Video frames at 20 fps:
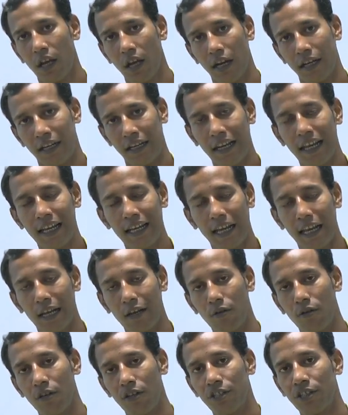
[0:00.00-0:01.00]
delay
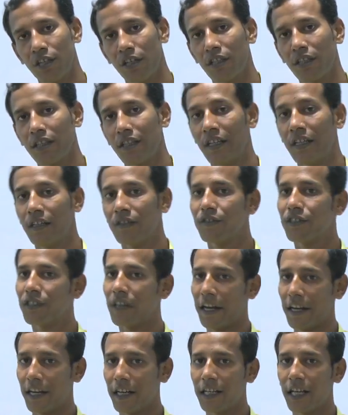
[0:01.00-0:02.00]
calculation in
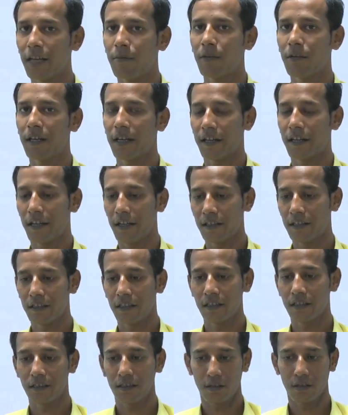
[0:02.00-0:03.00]
static timing
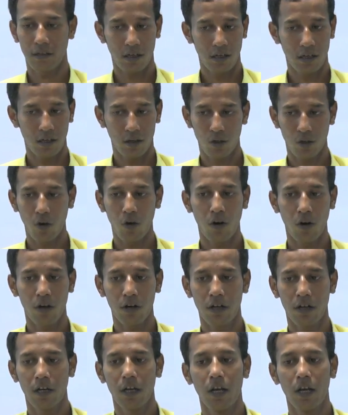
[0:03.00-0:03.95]
analysis talk.